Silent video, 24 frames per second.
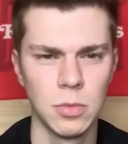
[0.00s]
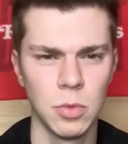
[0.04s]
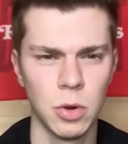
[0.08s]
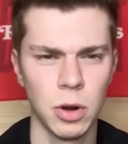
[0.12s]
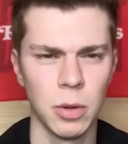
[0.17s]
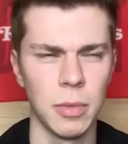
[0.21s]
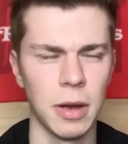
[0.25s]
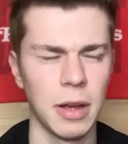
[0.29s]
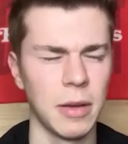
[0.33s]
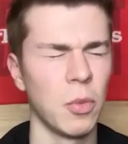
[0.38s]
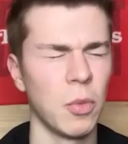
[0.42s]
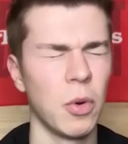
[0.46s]
What
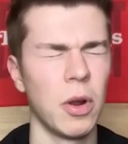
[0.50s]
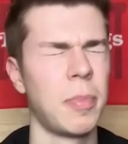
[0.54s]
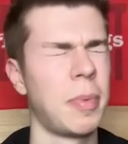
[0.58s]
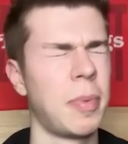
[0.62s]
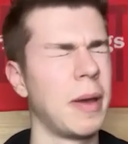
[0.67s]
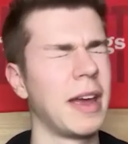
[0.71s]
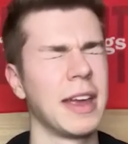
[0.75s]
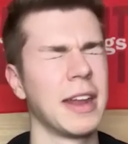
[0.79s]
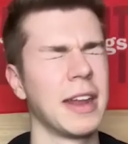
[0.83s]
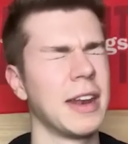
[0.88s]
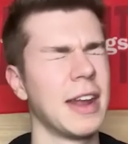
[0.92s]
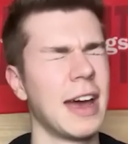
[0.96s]
am I?
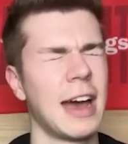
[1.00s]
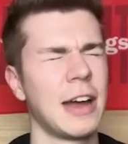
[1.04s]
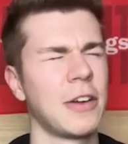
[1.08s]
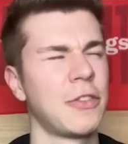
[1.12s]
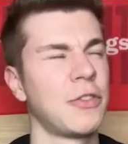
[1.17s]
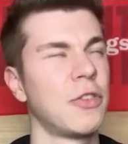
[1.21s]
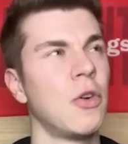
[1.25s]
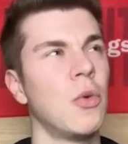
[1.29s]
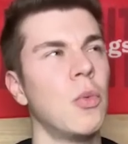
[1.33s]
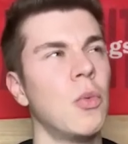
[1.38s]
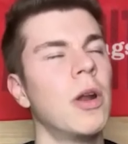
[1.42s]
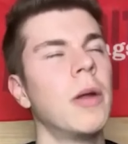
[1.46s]
Winnipeg and
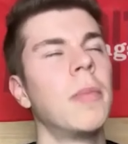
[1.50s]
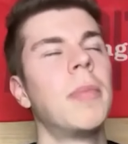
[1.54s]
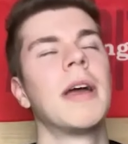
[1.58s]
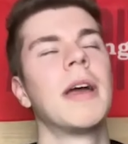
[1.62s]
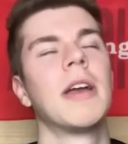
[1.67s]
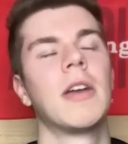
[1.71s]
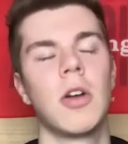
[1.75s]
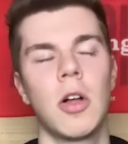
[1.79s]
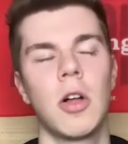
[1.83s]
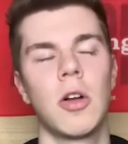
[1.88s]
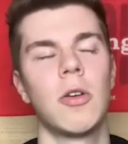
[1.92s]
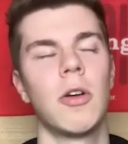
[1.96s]
Nashville,
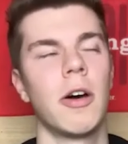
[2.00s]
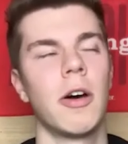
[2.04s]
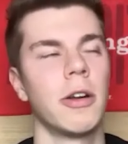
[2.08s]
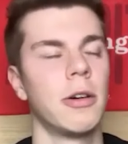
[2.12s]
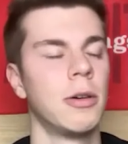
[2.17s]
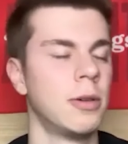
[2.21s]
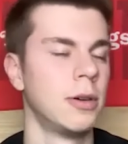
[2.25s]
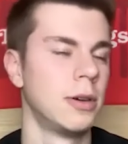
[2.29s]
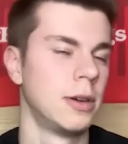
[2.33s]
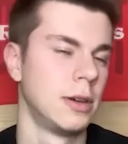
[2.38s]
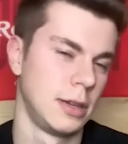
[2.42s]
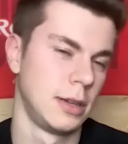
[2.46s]
Winnipeg, Colorado.